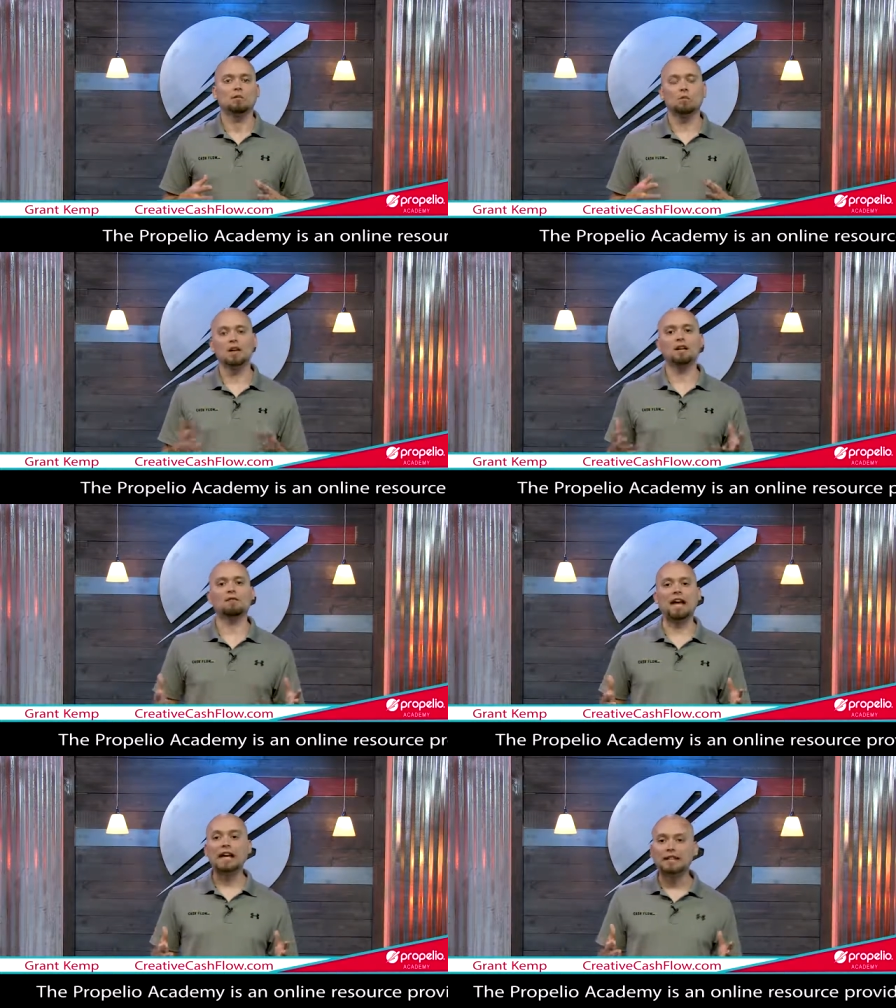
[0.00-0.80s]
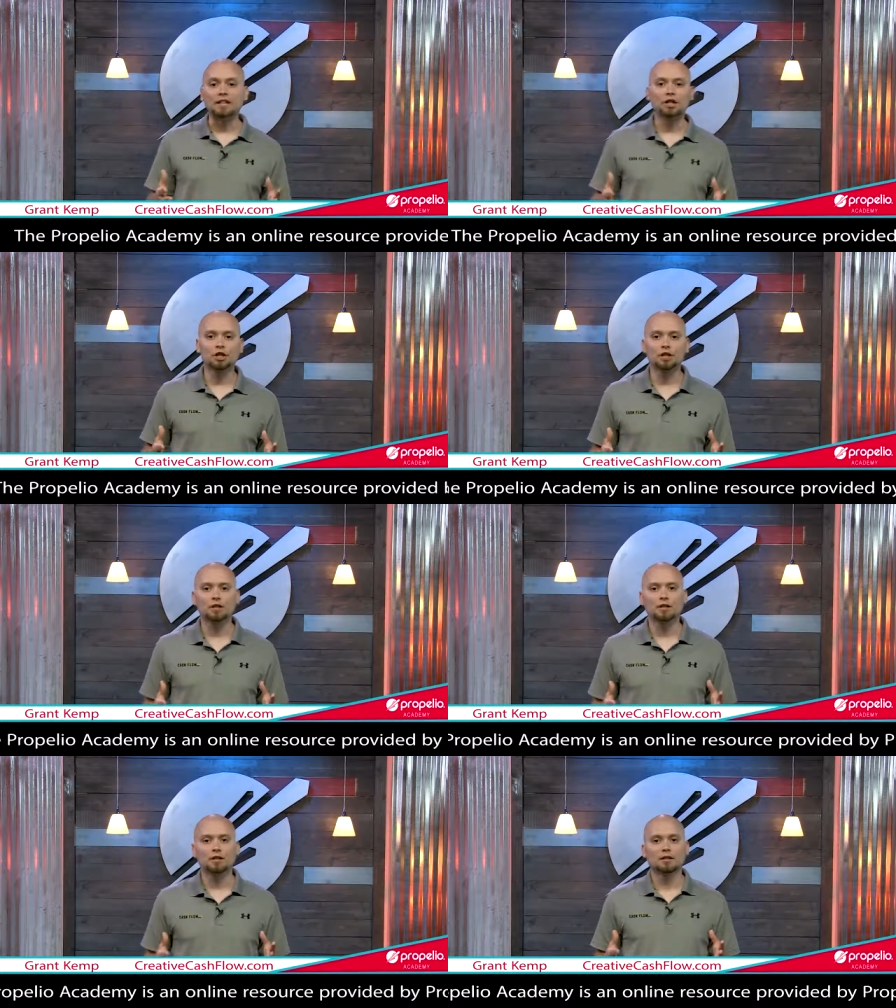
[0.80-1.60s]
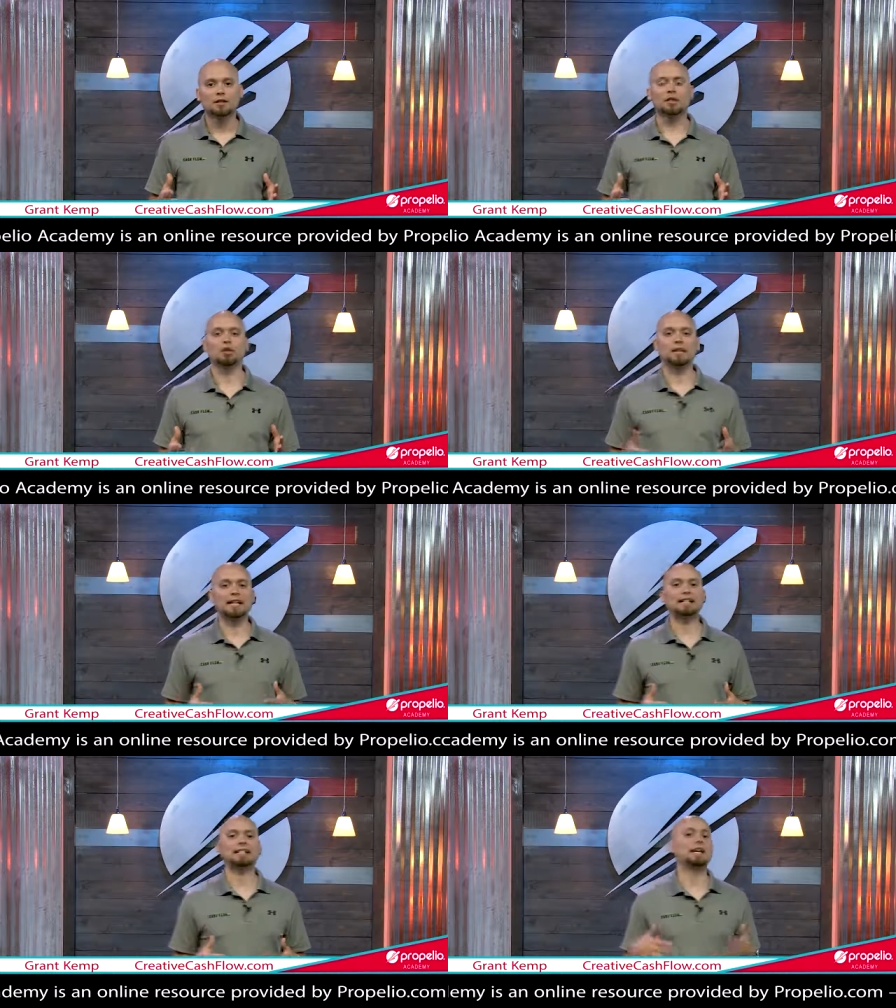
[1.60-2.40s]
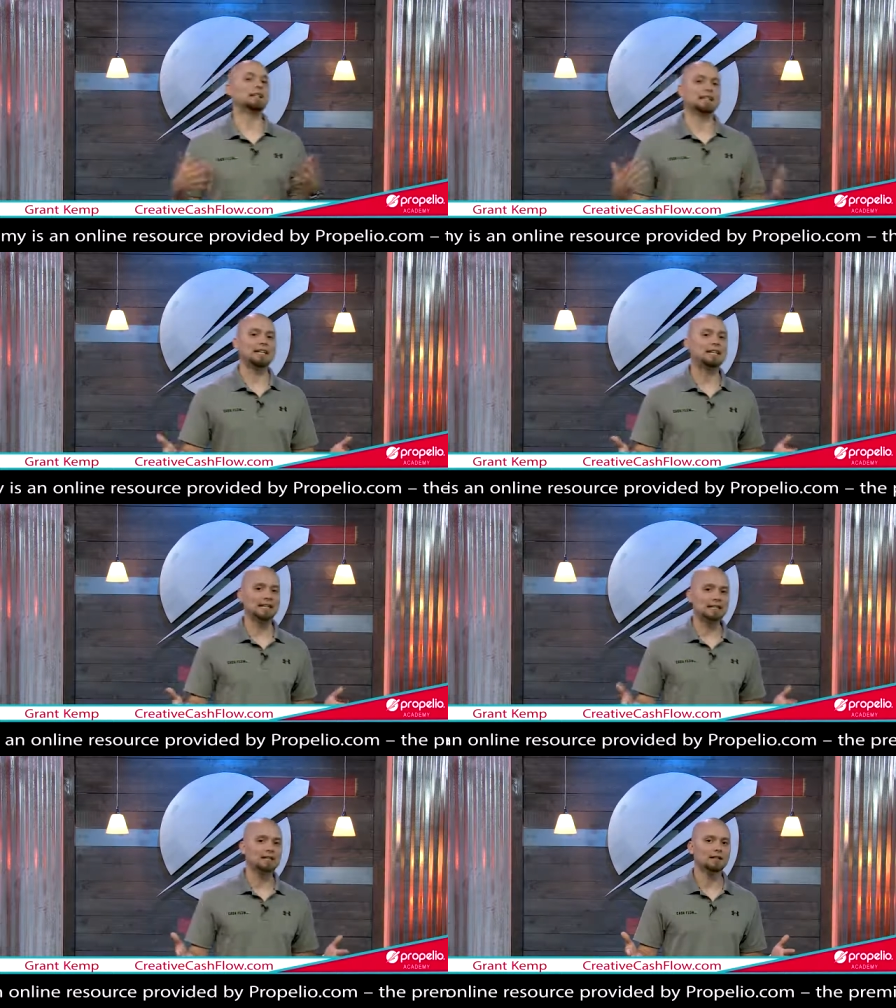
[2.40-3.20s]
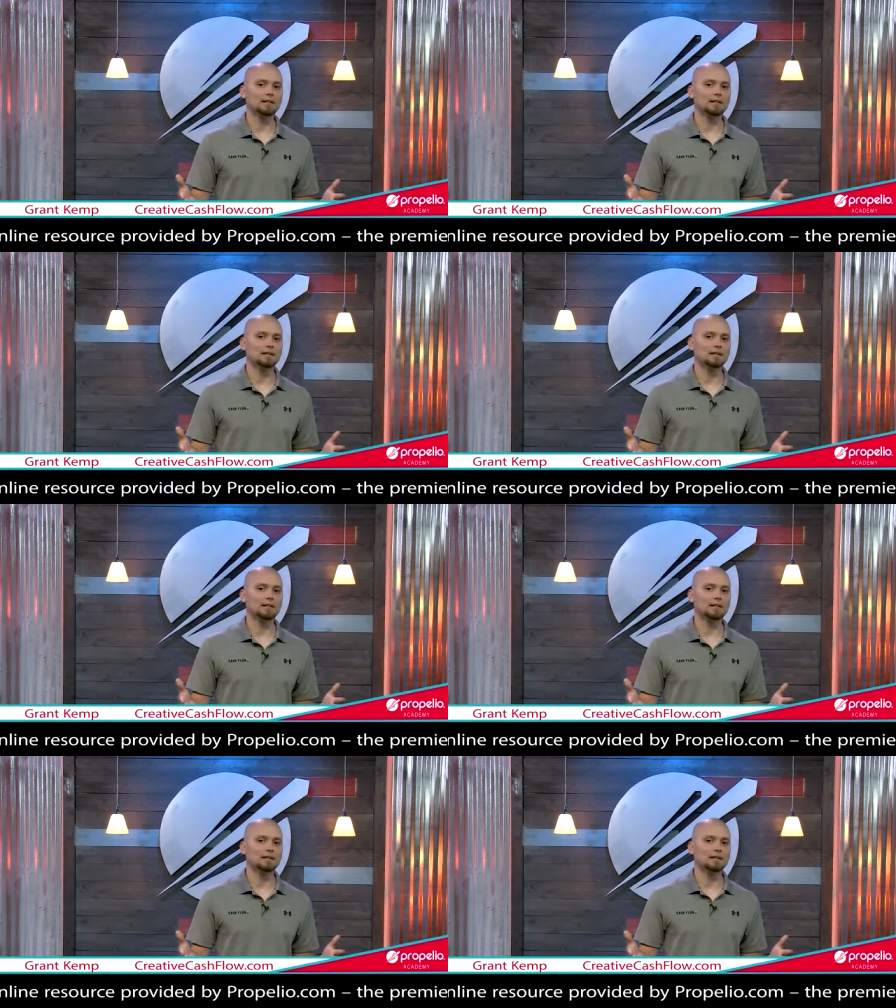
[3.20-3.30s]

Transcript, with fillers: One advantage to doing a second lien